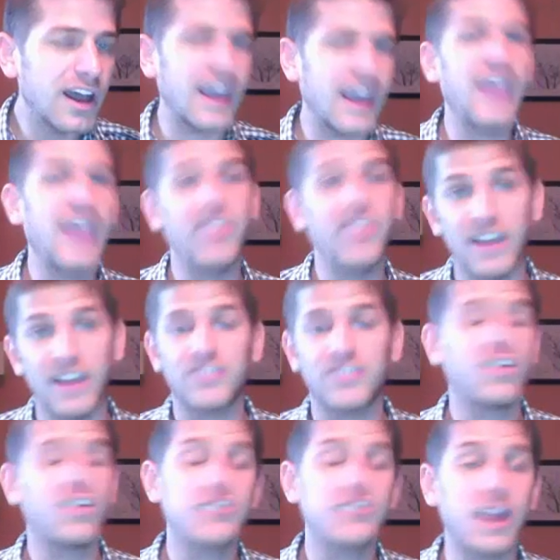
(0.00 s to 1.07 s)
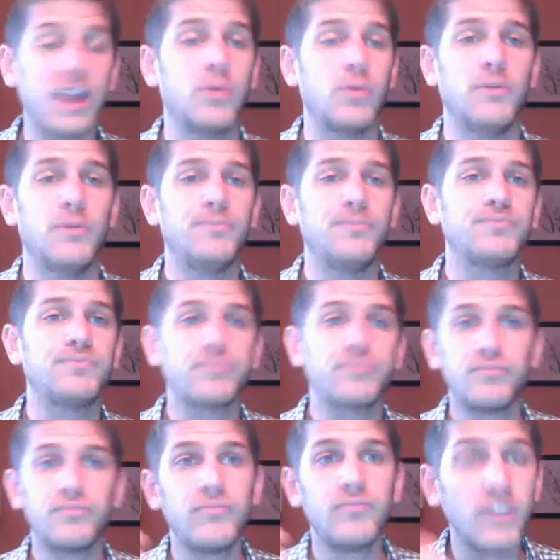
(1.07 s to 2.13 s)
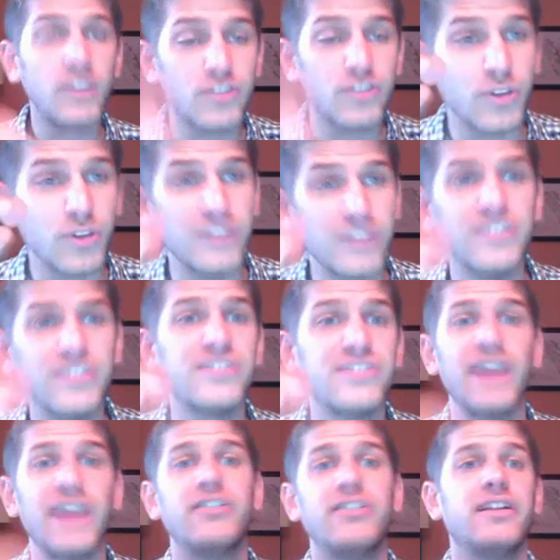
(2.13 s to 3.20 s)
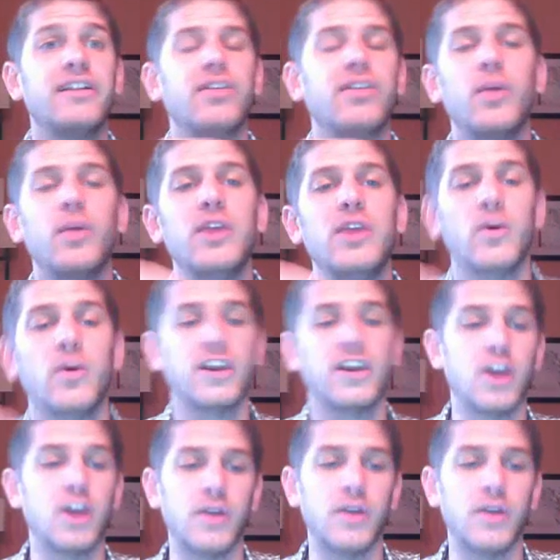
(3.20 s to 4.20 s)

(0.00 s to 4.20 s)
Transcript: and this. They're terrible. So this is definitely the way you want to go.